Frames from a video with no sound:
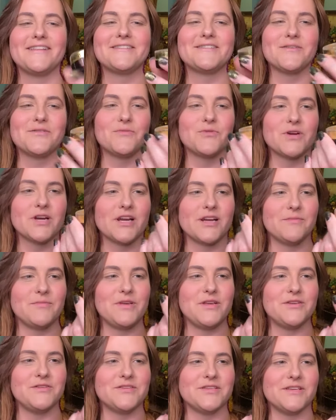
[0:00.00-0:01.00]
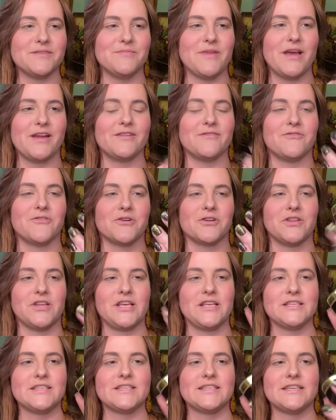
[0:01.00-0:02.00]
So we're going to be using Made of
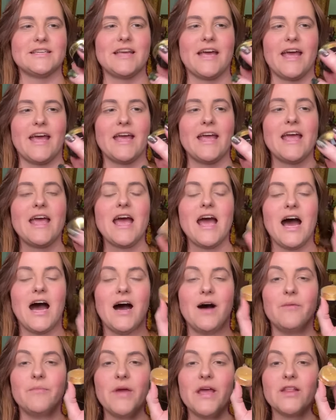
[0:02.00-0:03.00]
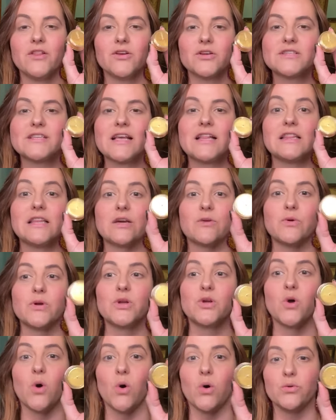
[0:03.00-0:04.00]
Orleans today. It looks like
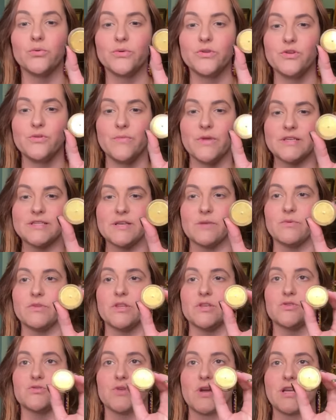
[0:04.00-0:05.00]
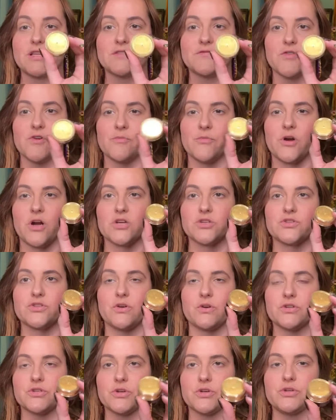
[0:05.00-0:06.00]
liquid gold when you mix it with the transformer.
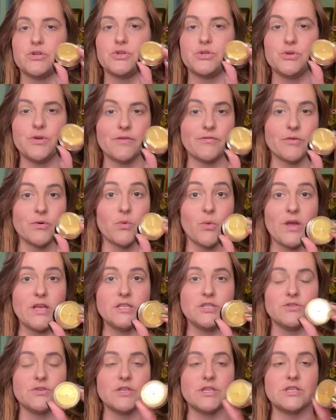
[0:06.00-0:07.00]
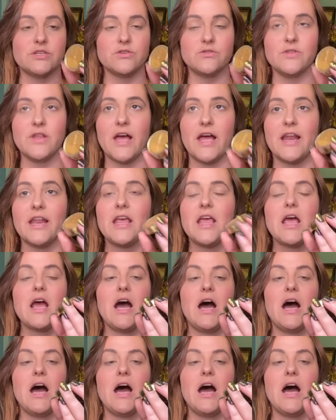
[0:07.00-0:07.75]
So I'll show you 2 different ways you can do that.